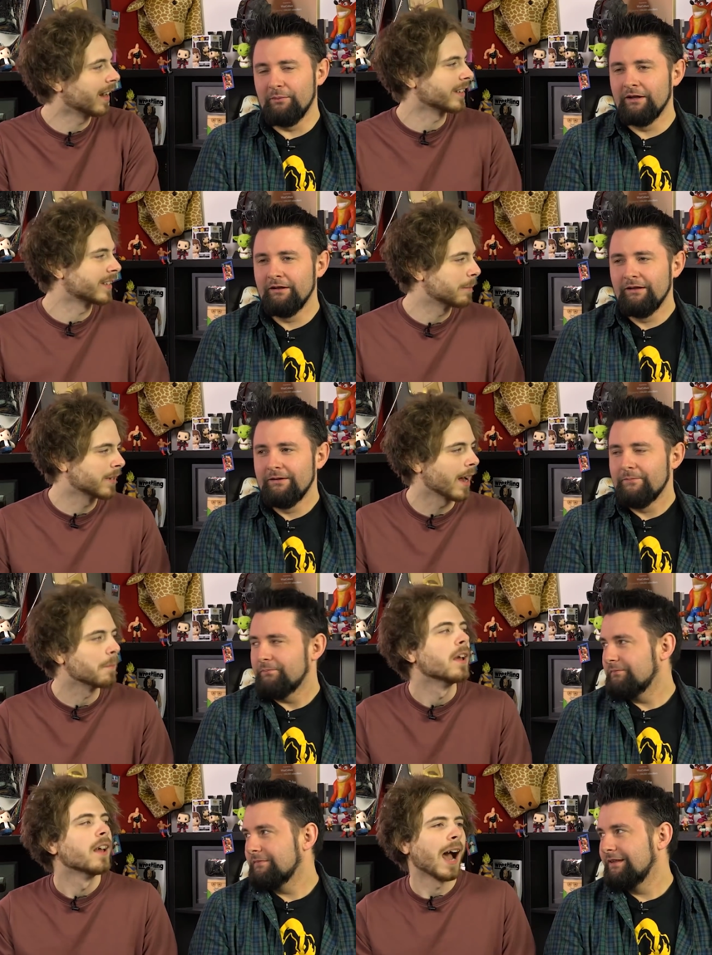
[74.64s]
Speaker 1: at be. the same
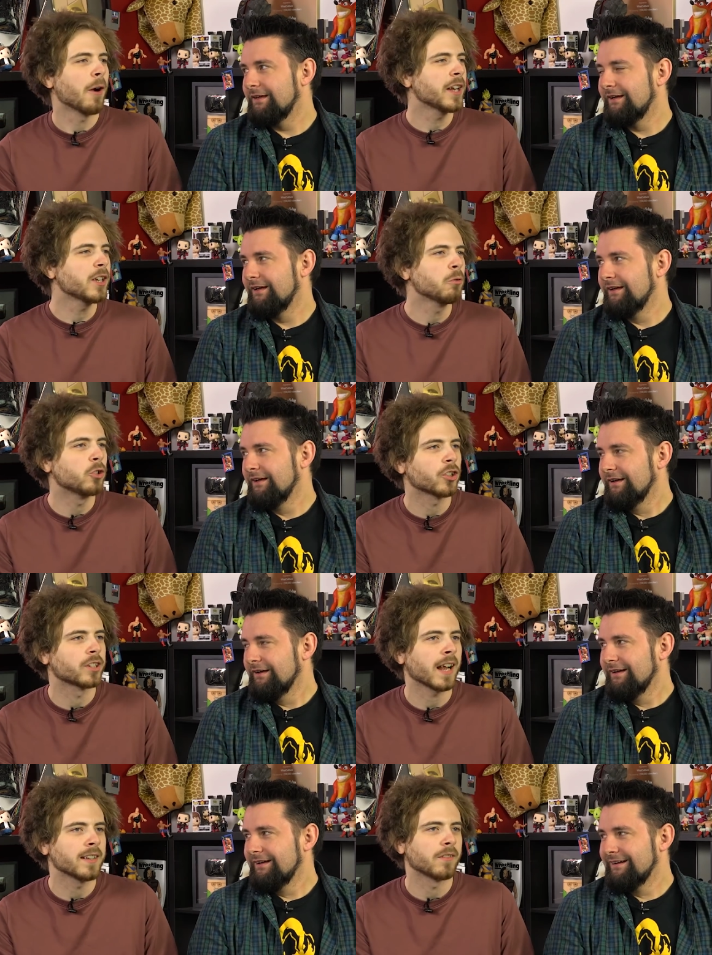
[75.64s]
time. How can you do
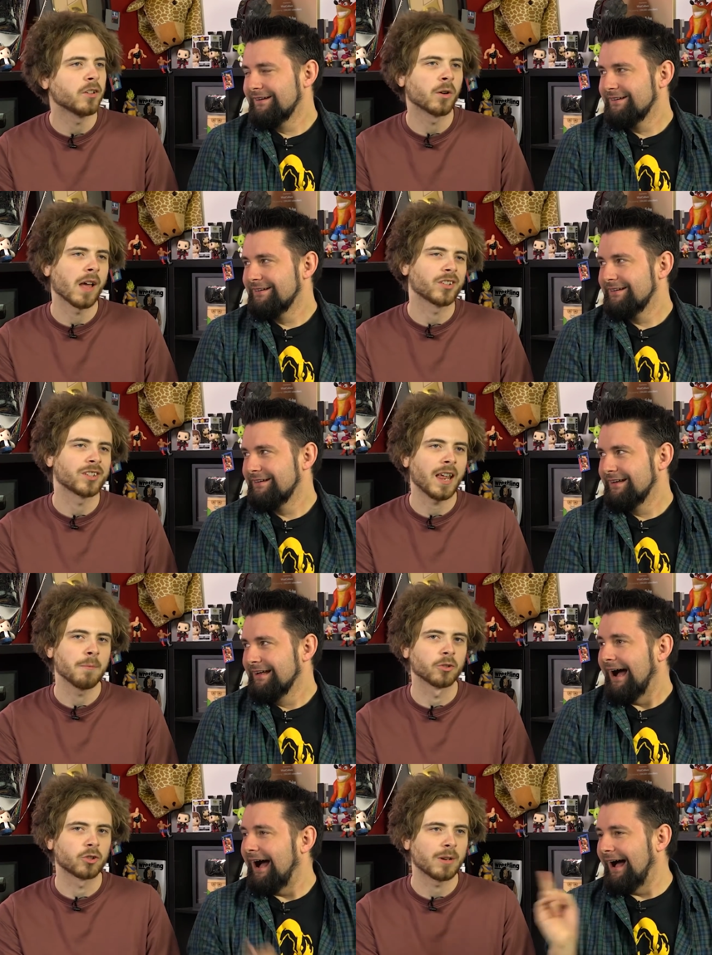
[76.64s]
Just Dance if you don't have a
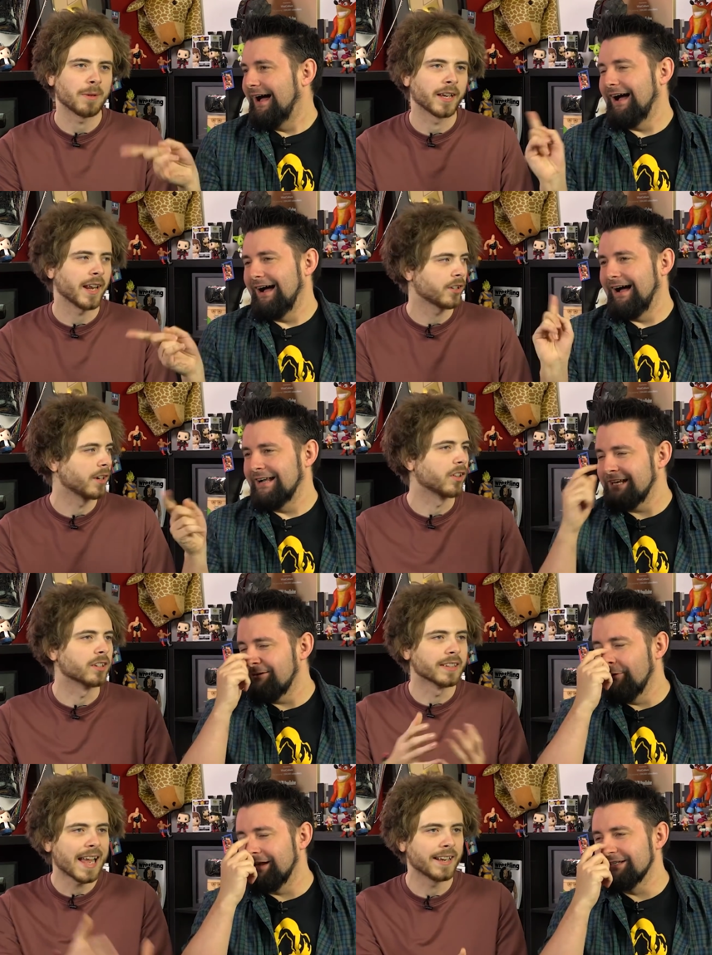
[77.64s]
stable streaming connection? I'll tell
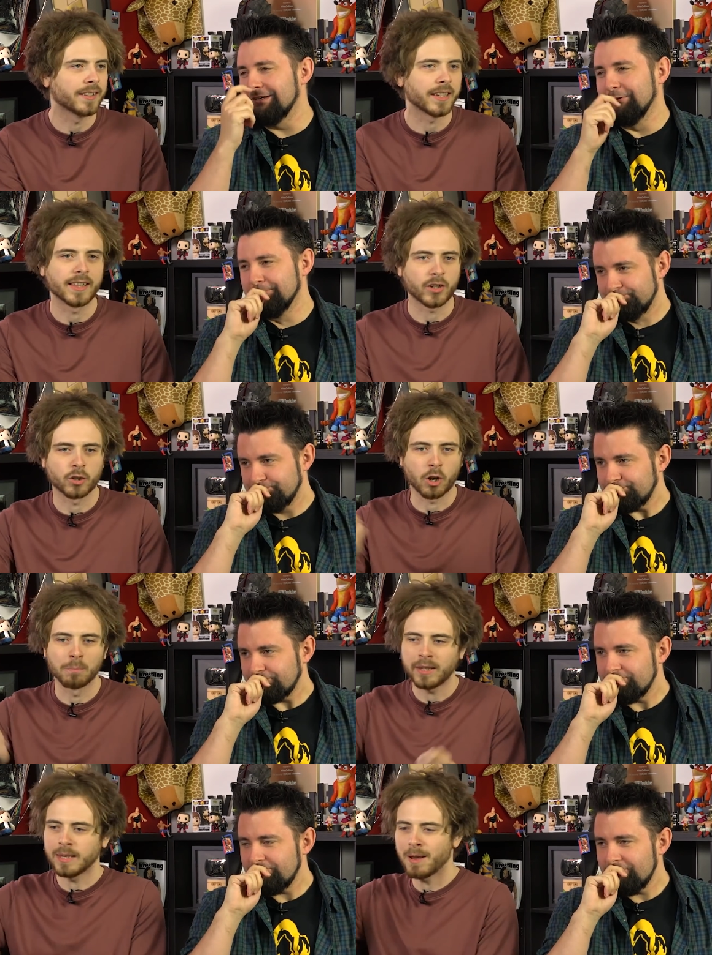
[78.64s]
you what we could do. That just
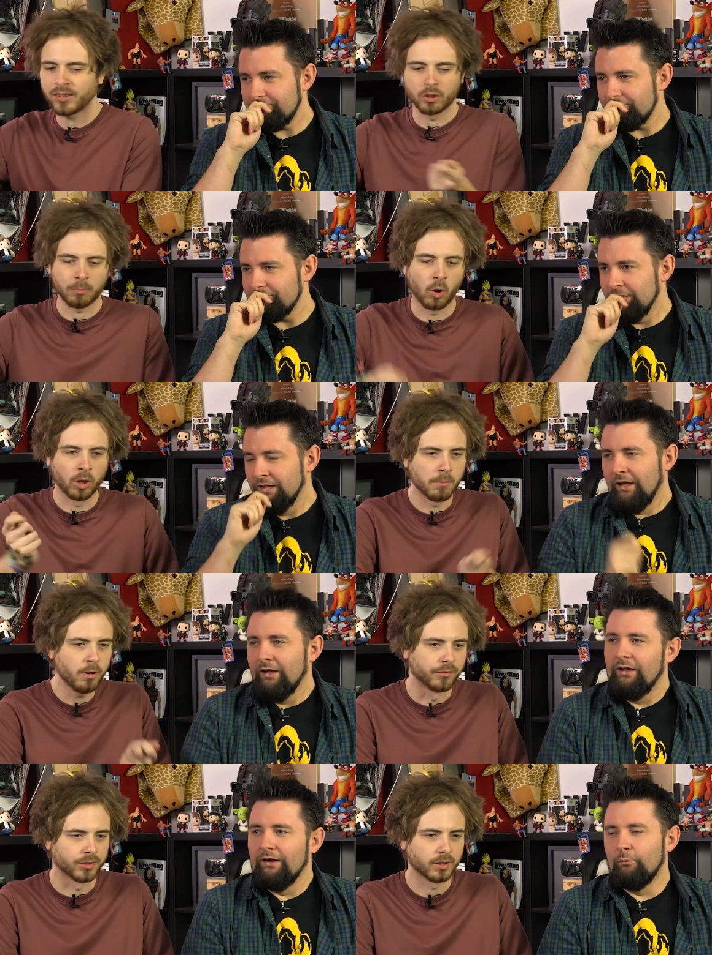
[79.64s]
completely messes up all the
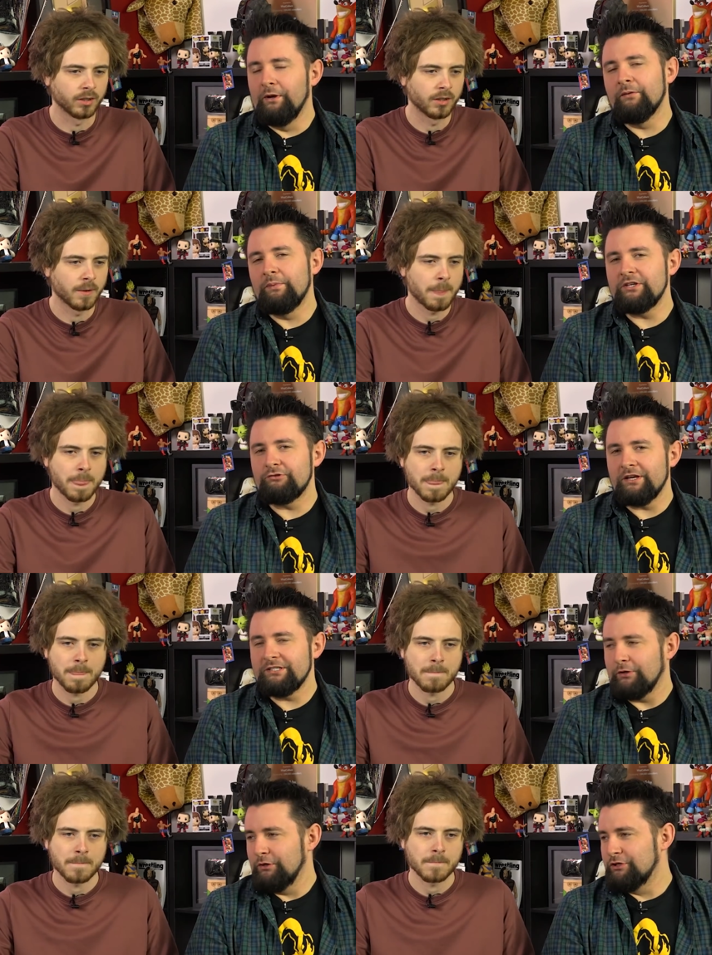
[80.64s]
moves.
Speaker 2: We can be
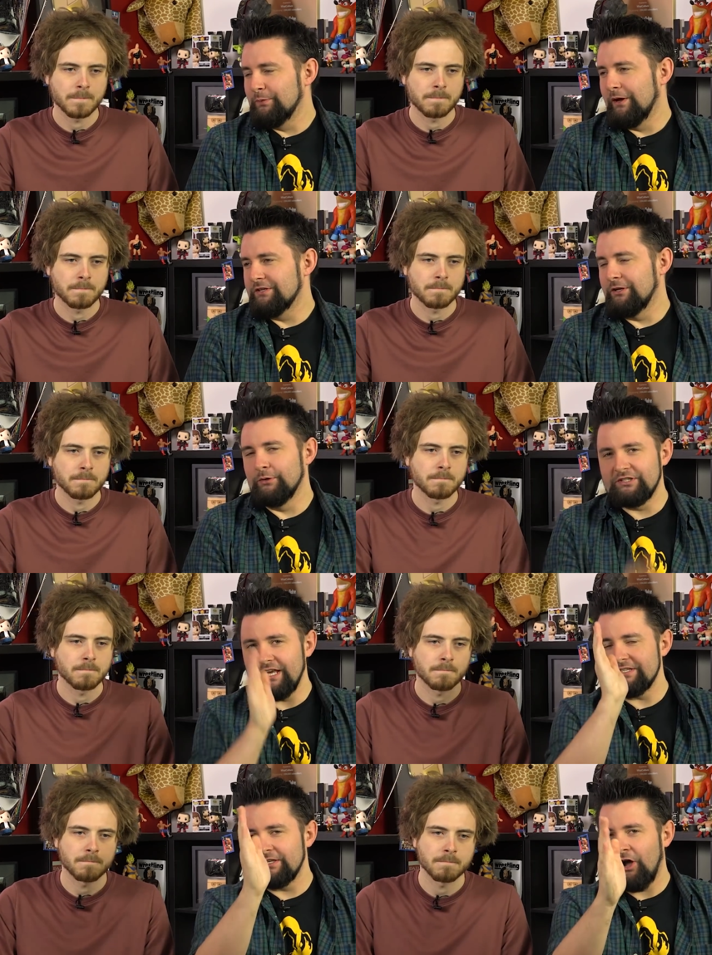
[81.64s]
stressed out YouTube person who
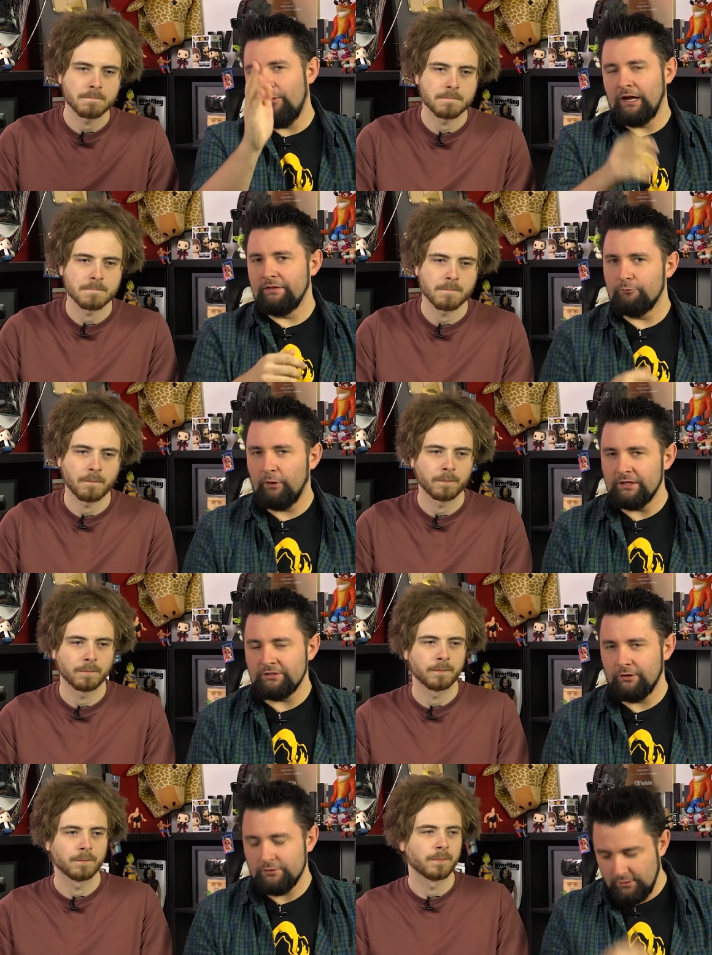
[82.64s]
says the comment and then
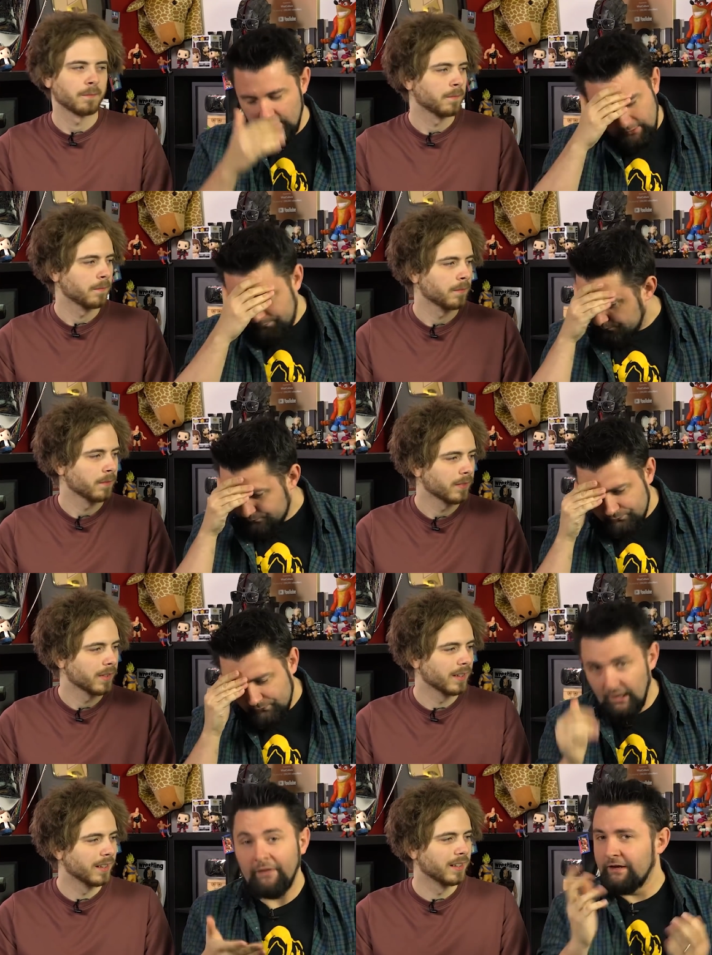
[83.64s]
waits and goes,
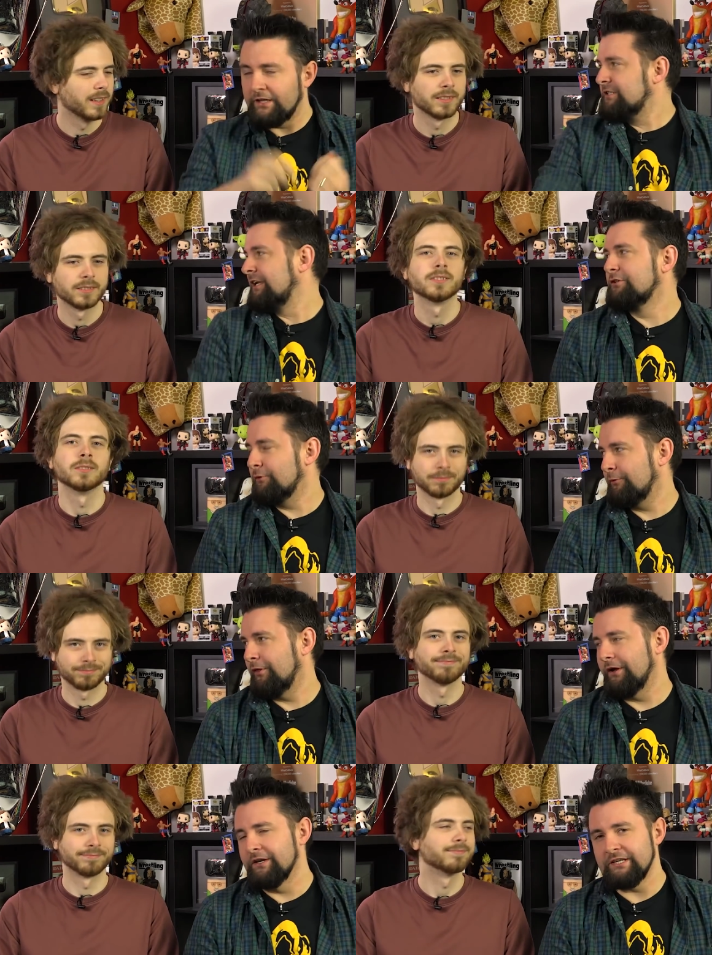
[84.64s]
and then continues what
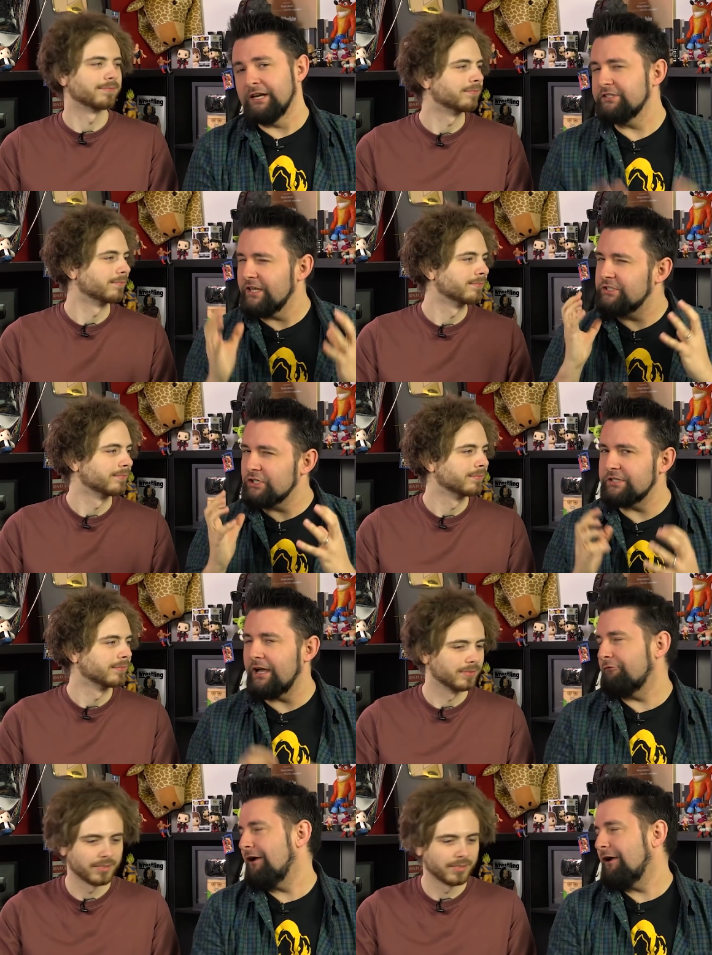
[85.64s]
they're going to say because they're just that